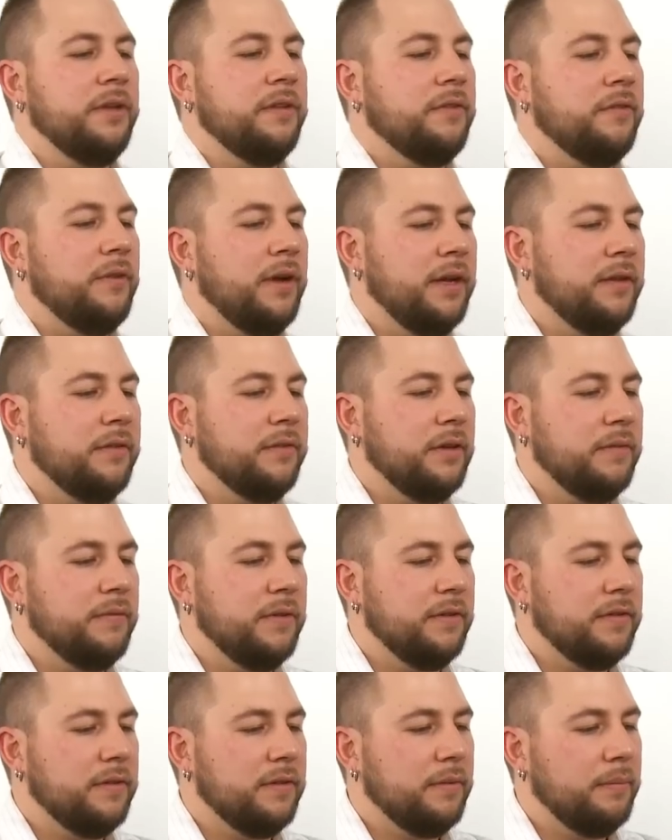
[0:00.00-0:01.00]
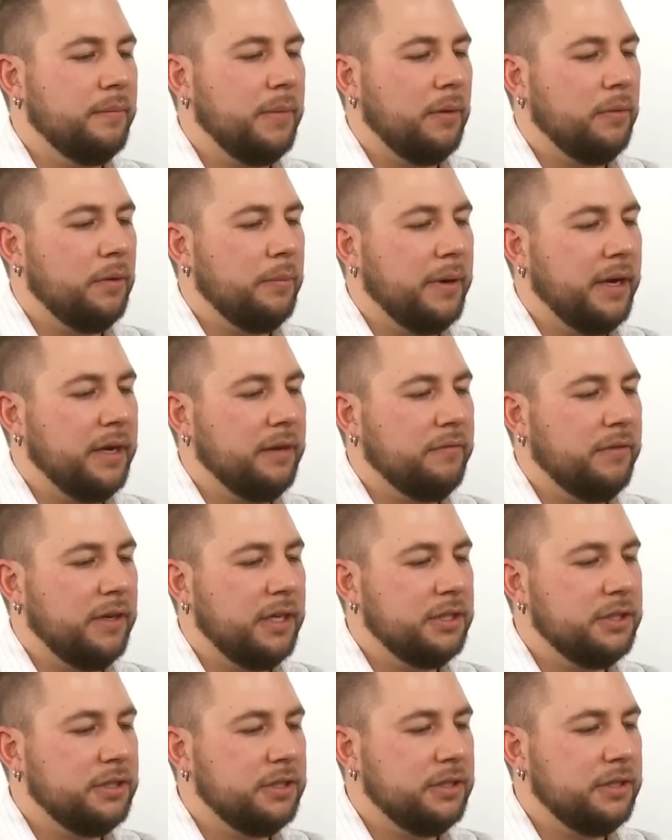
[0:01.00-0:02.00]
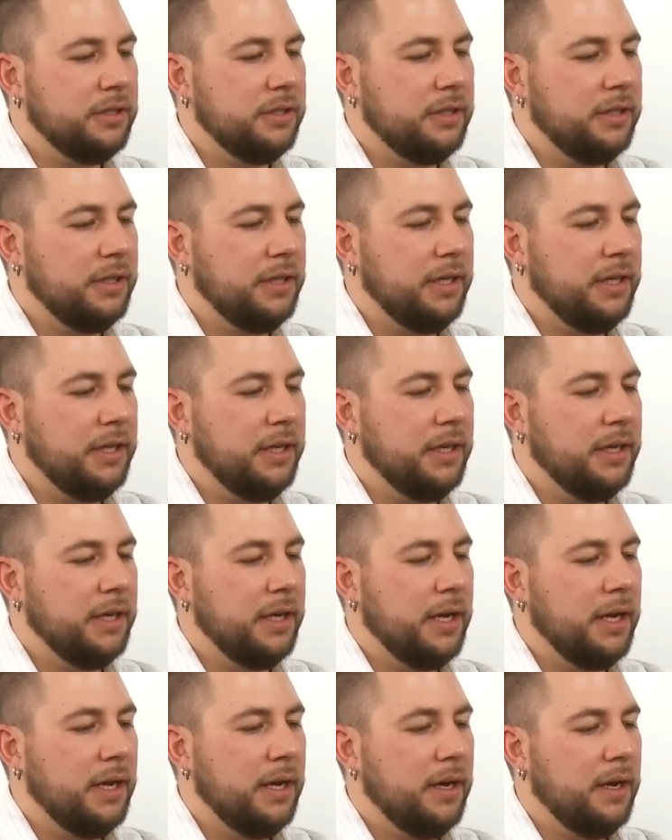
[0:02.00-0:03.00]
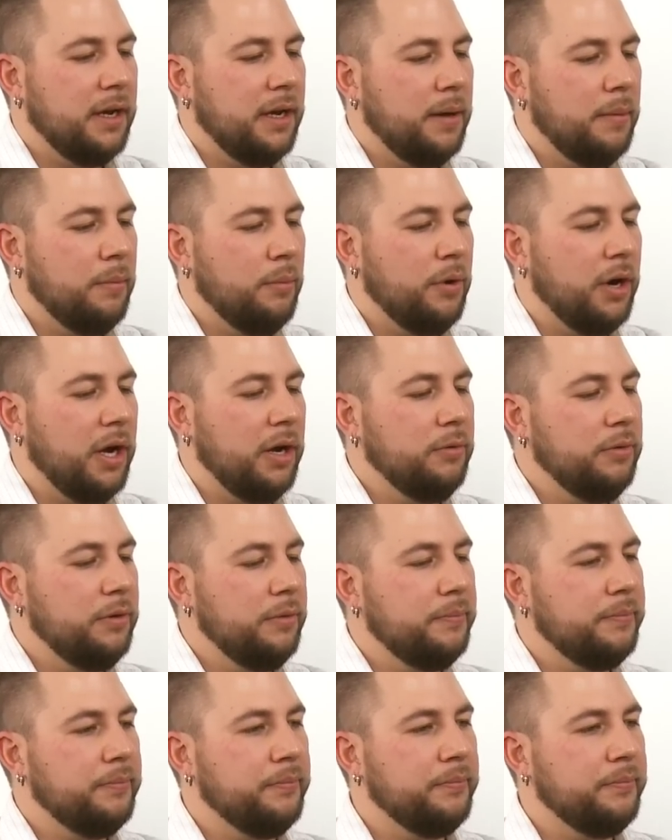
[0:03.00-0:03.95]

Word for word: strands of this Bauer Pike flash in brown,